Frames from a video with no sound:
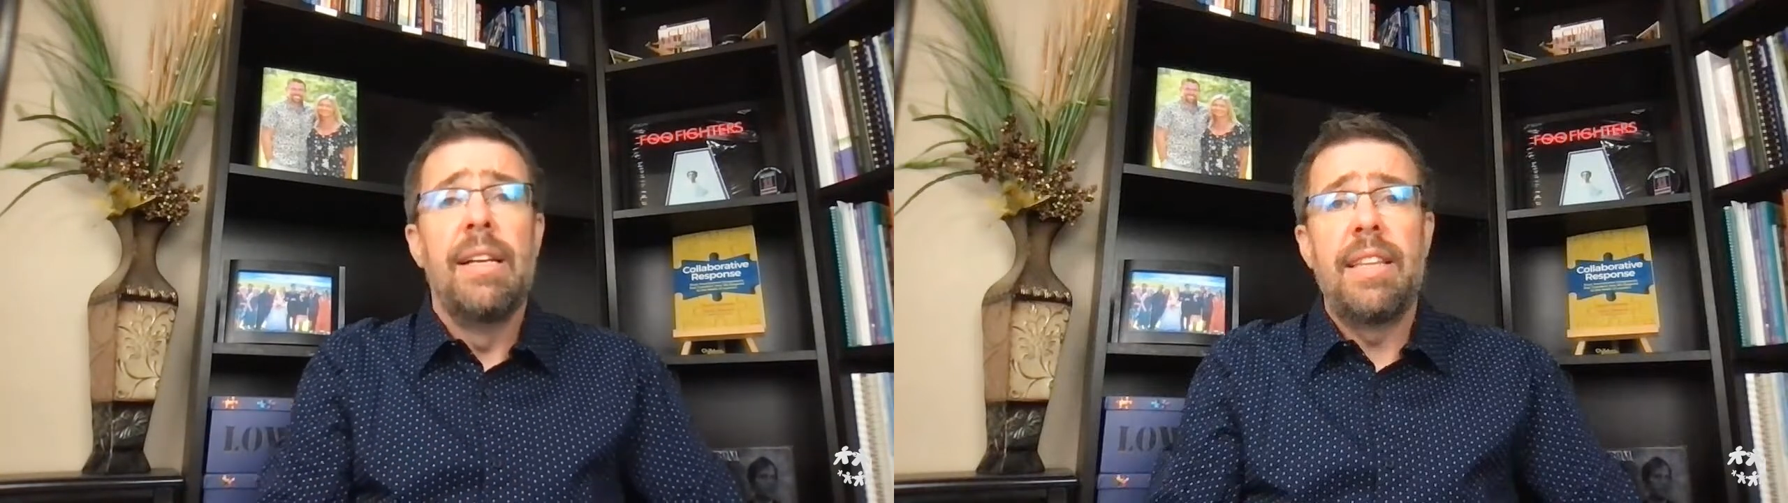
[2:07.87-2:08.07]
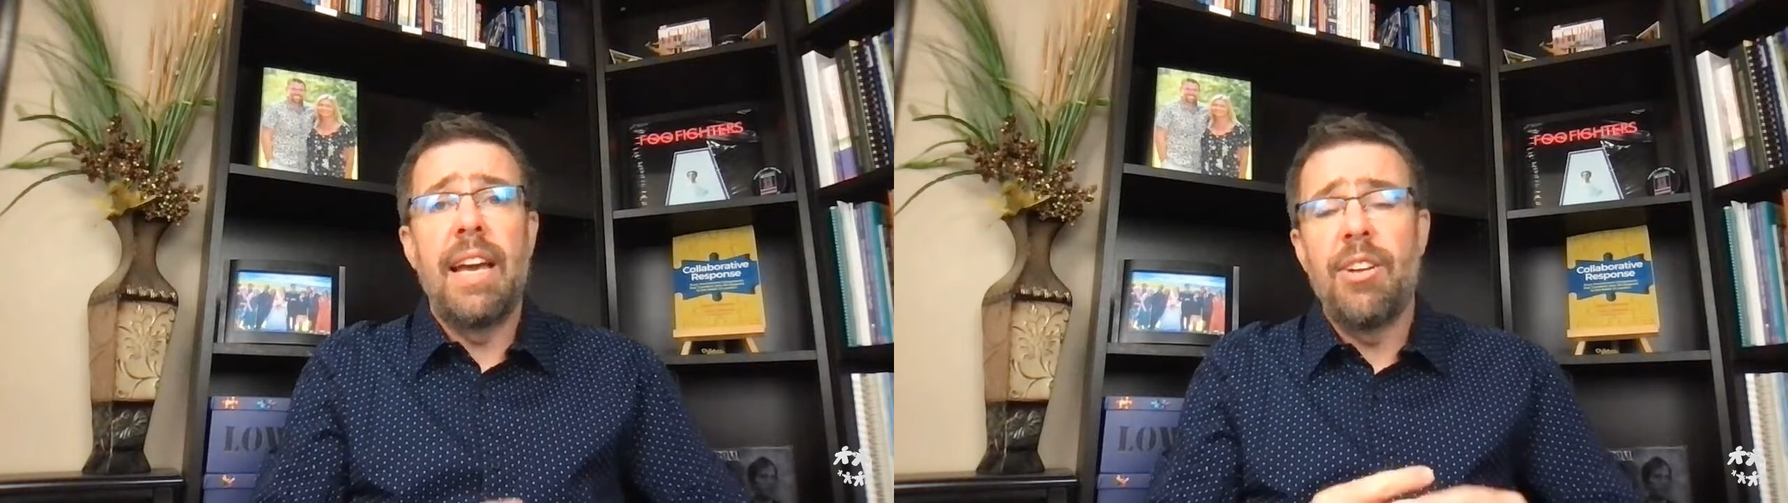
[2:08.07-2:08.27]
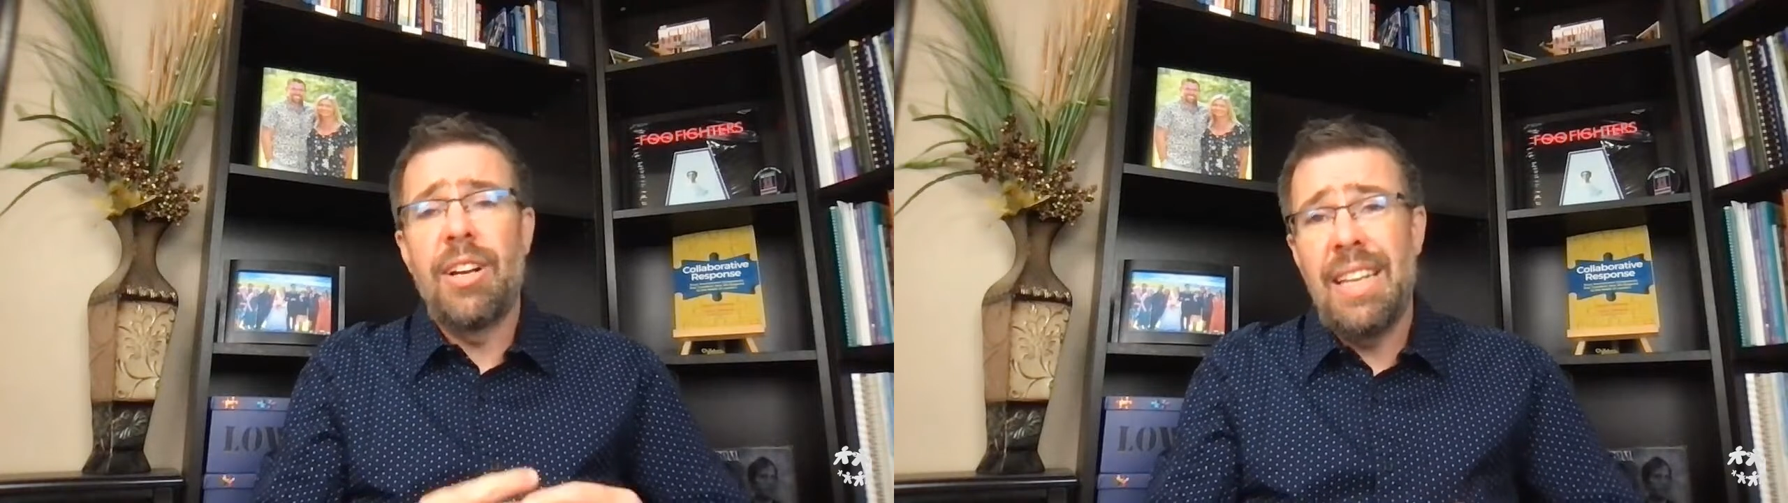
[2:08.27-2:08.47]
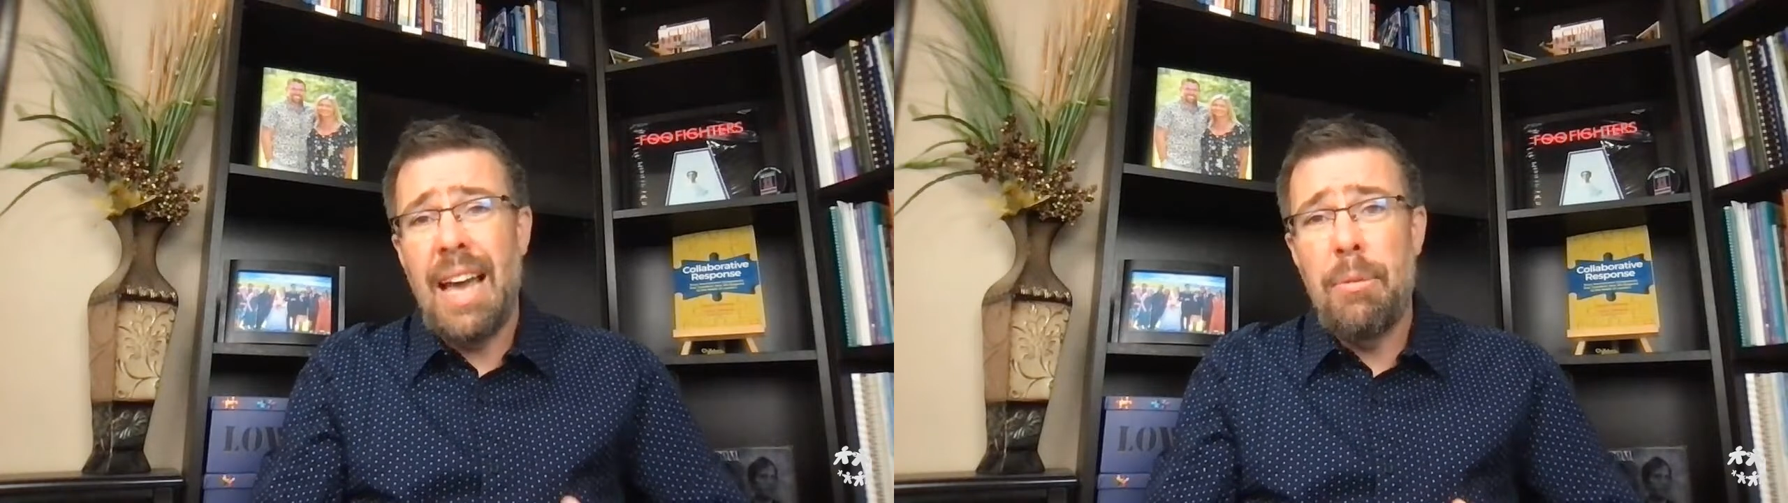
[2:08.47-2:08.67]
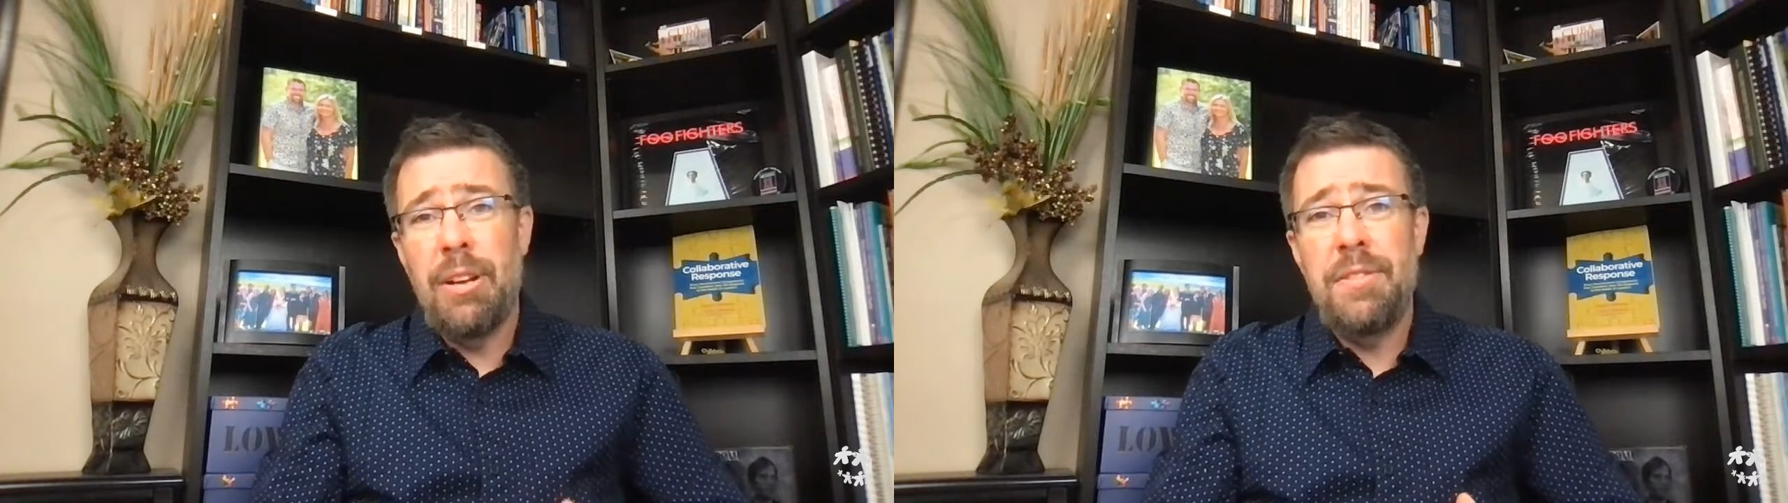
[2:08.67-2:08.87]
that your
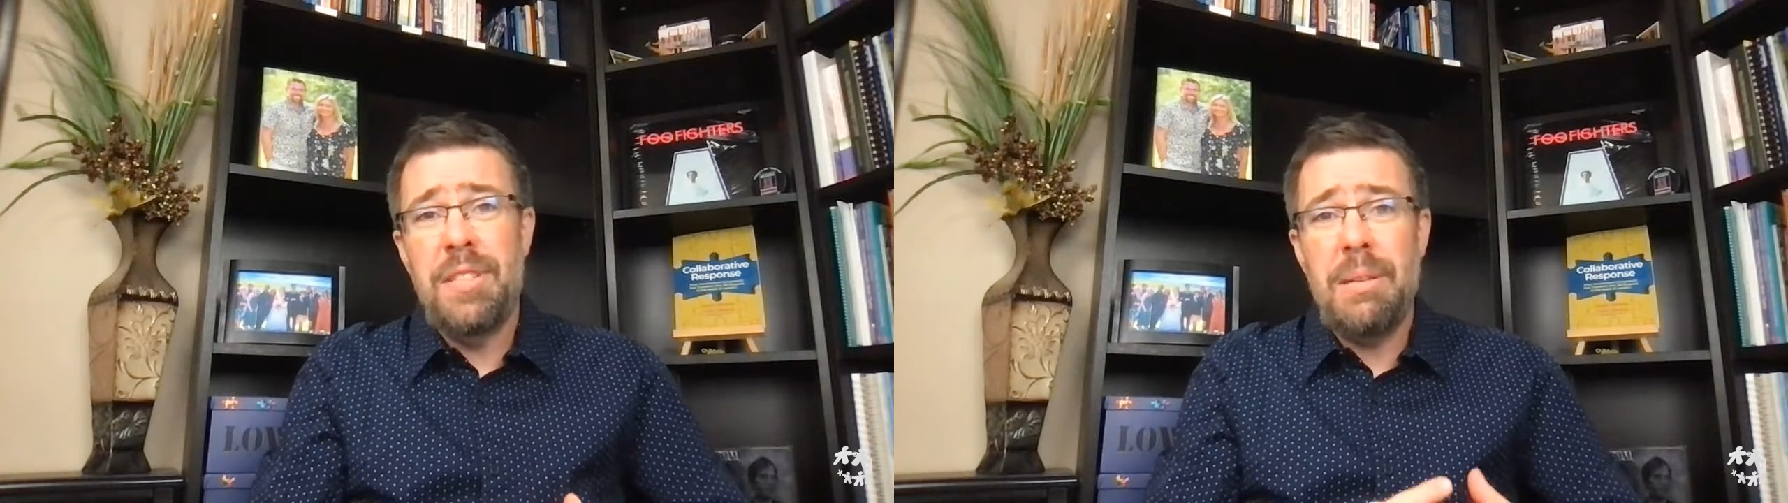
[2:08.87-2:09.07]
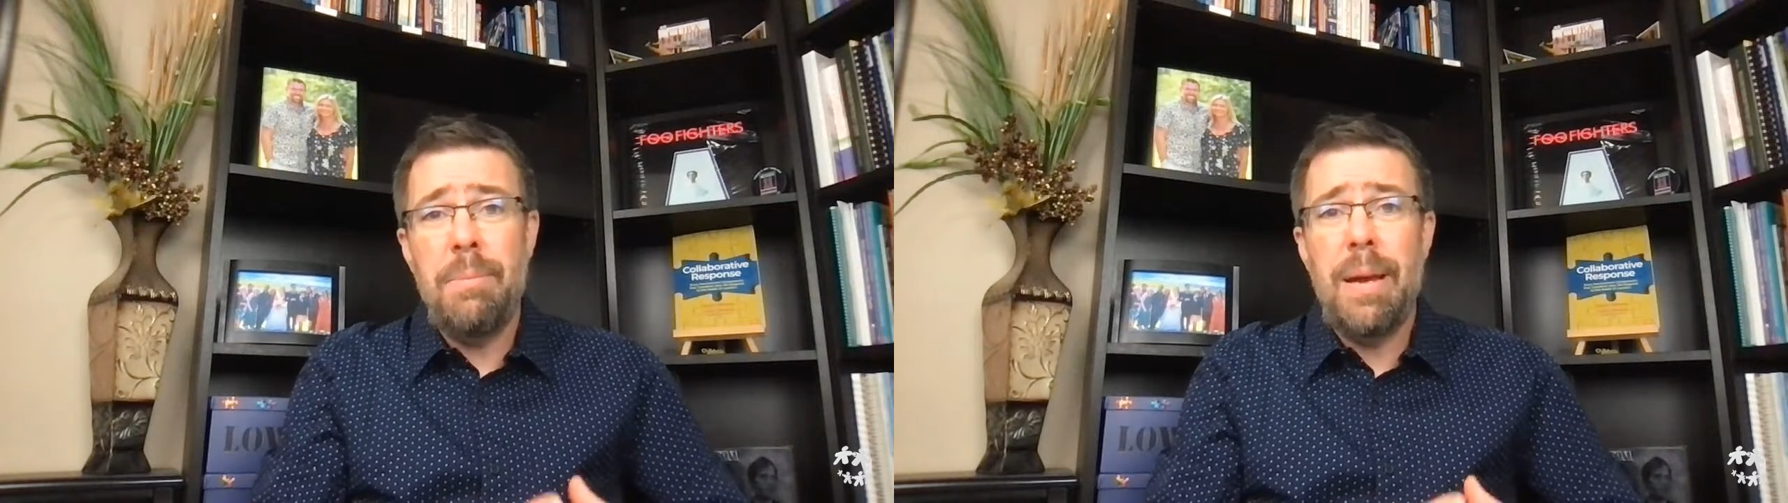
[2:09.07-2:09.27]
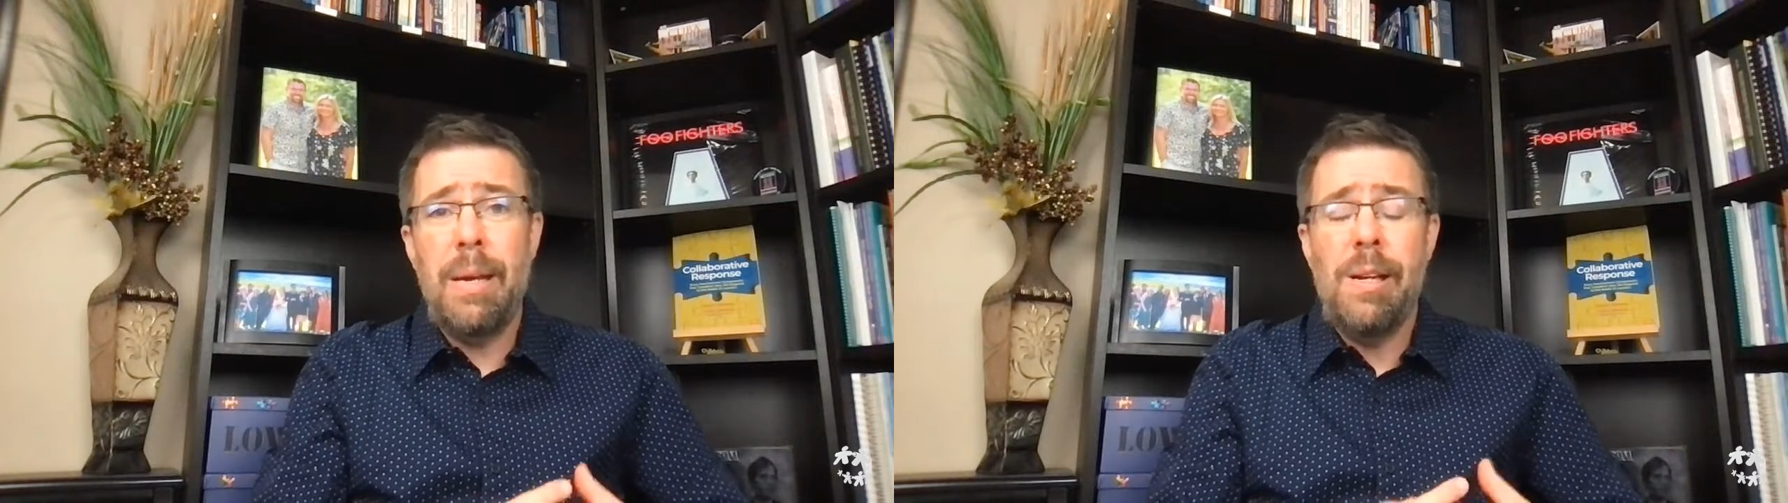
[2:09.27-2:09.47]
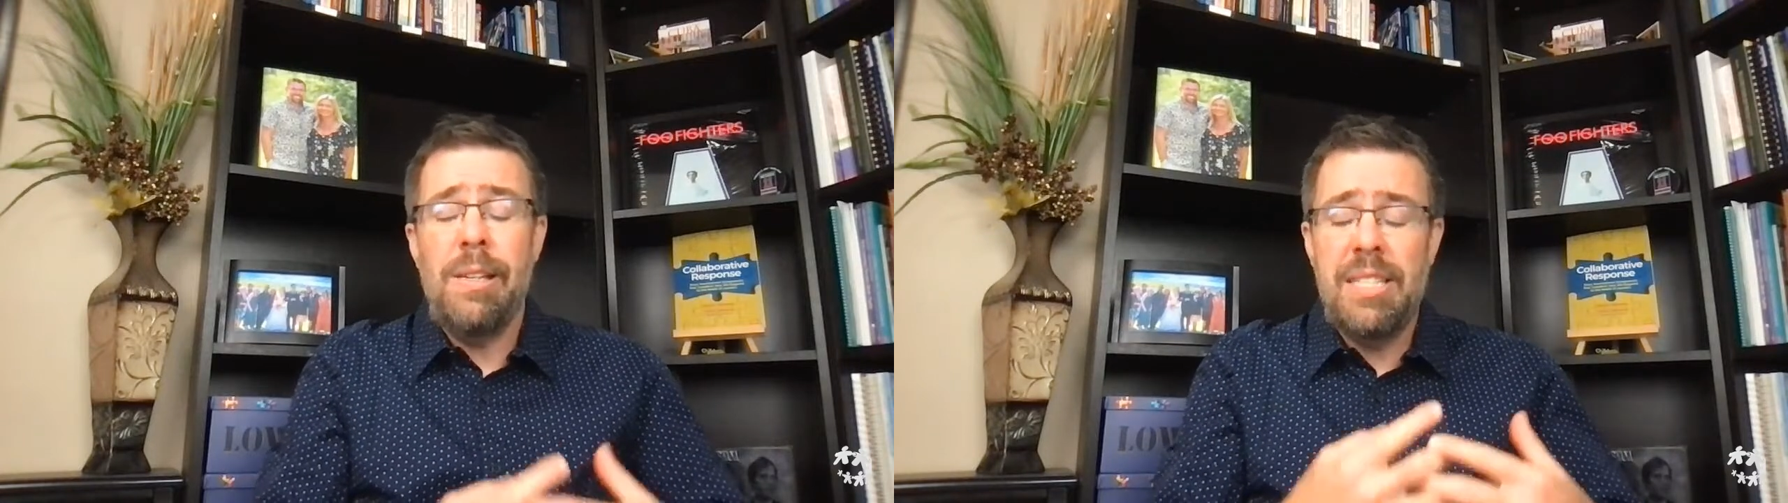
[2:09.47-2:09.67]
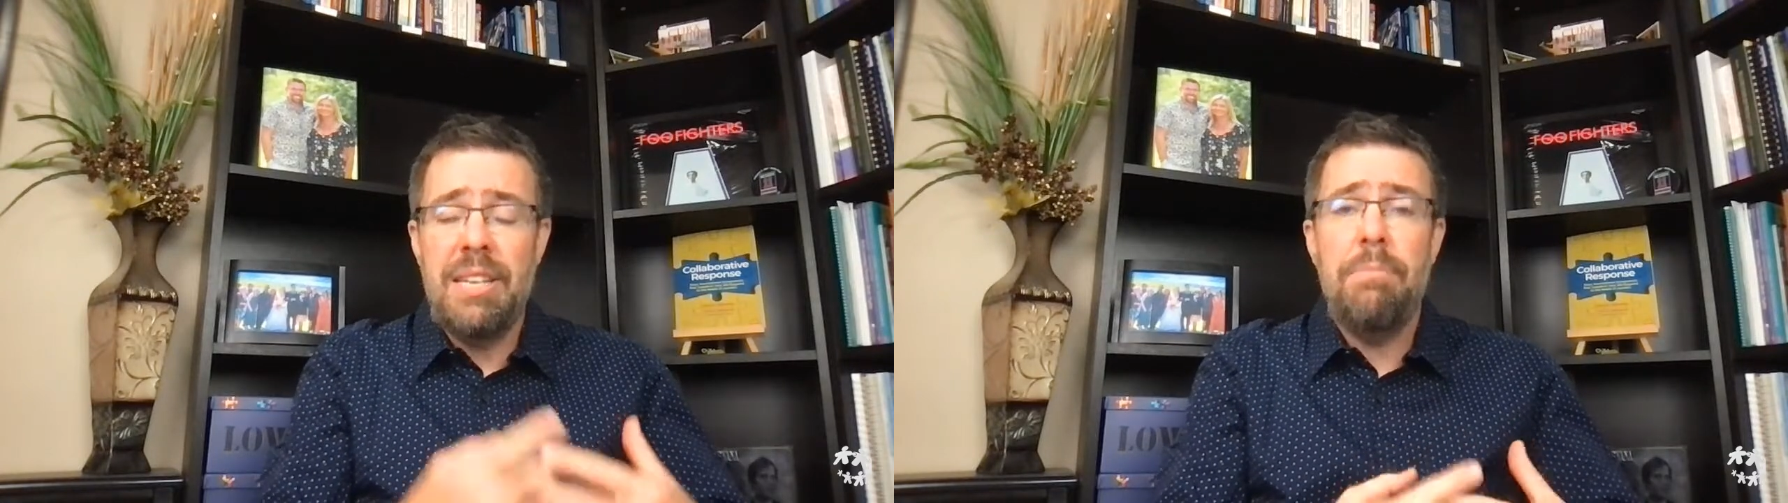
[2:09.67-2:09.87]
collaborative team
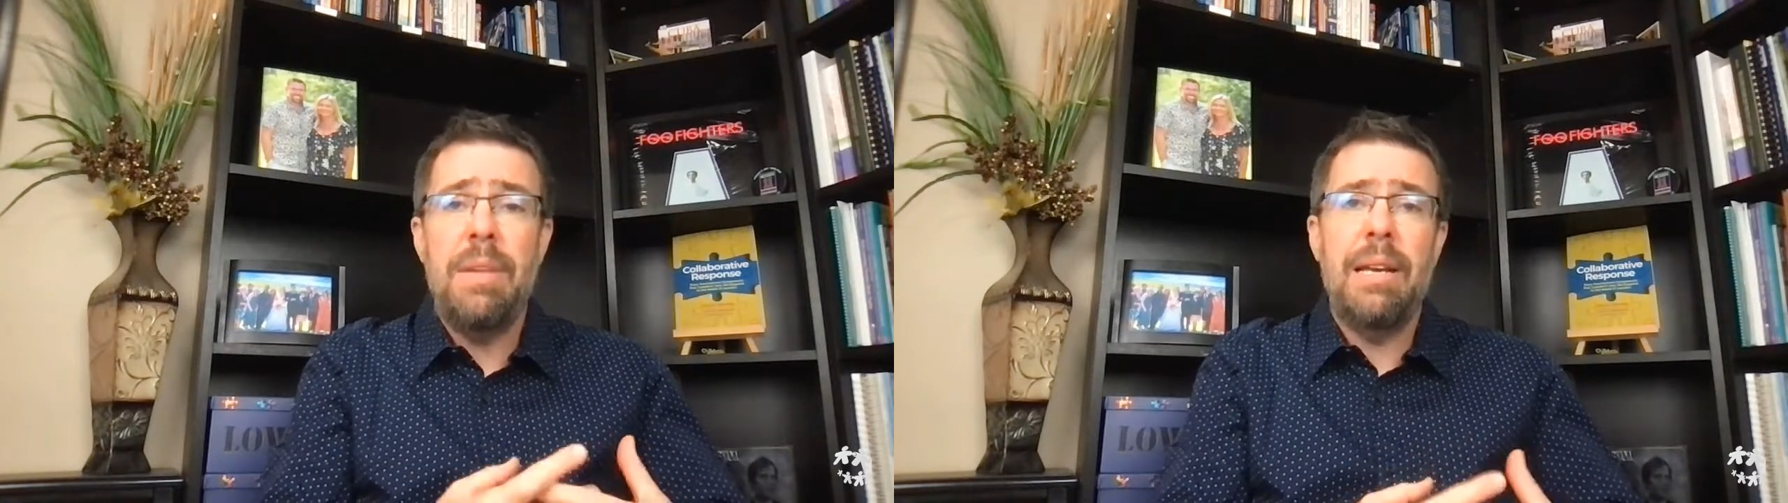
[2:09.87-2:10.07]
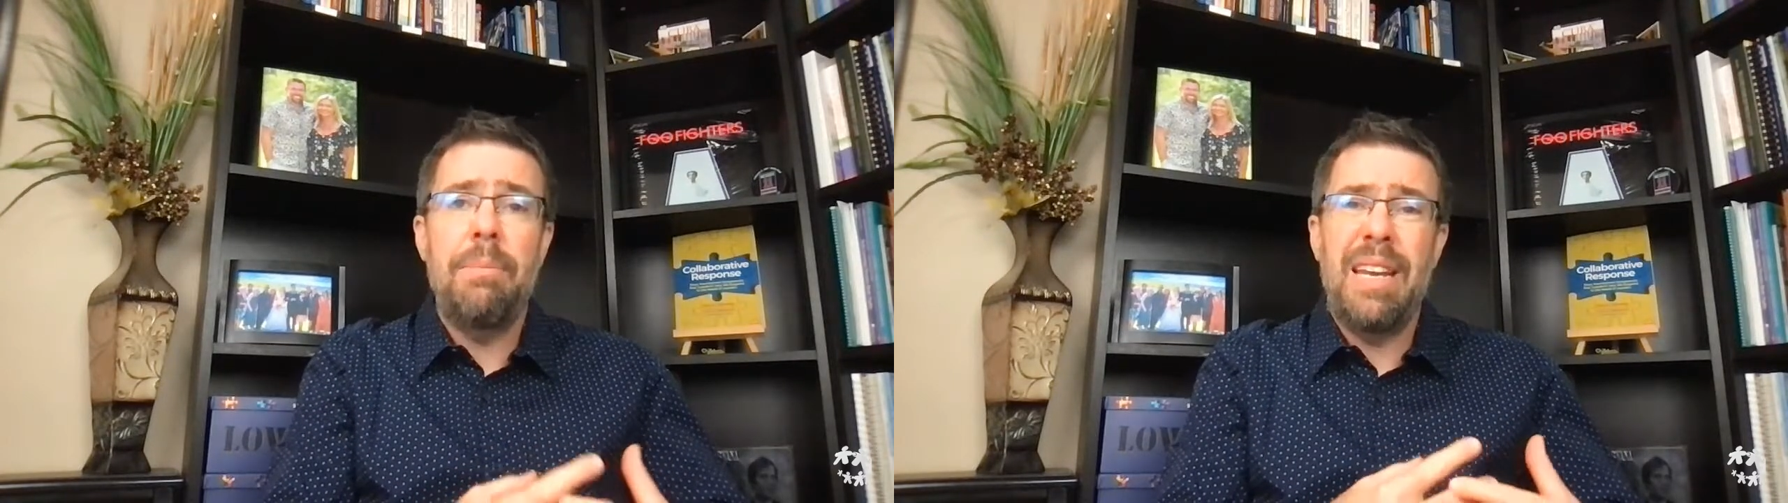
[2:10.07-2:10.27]
meeting